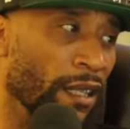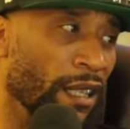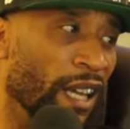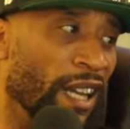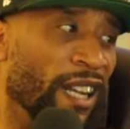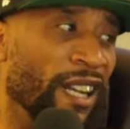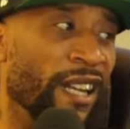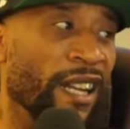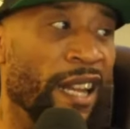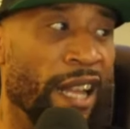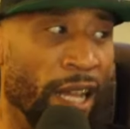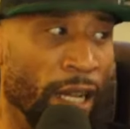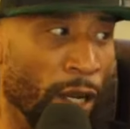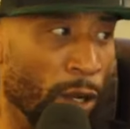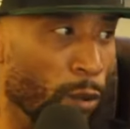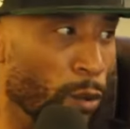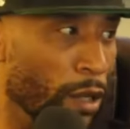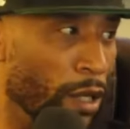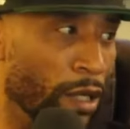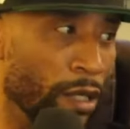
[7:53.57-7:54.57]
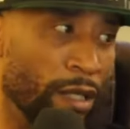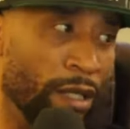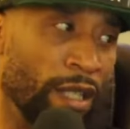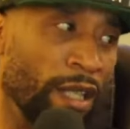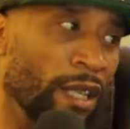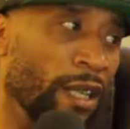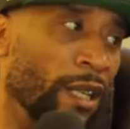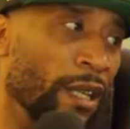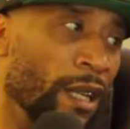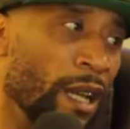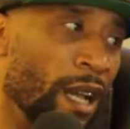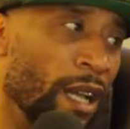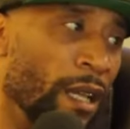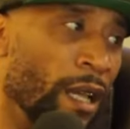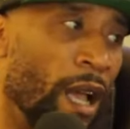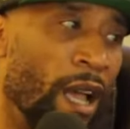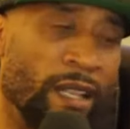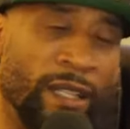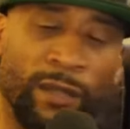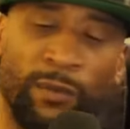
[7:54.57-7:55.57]
That a nigga would have did.
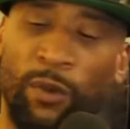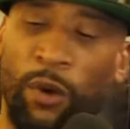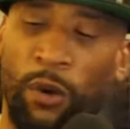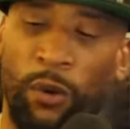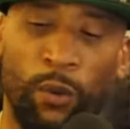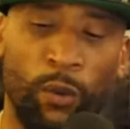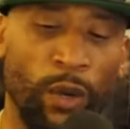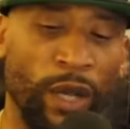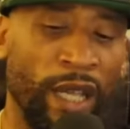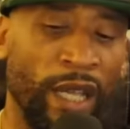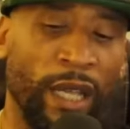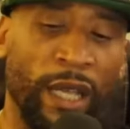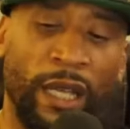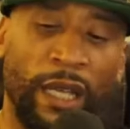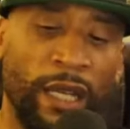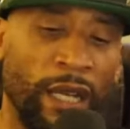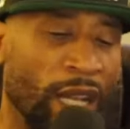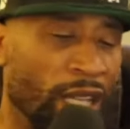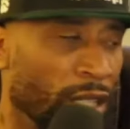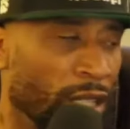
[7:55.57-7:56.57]
I, I smoked weed,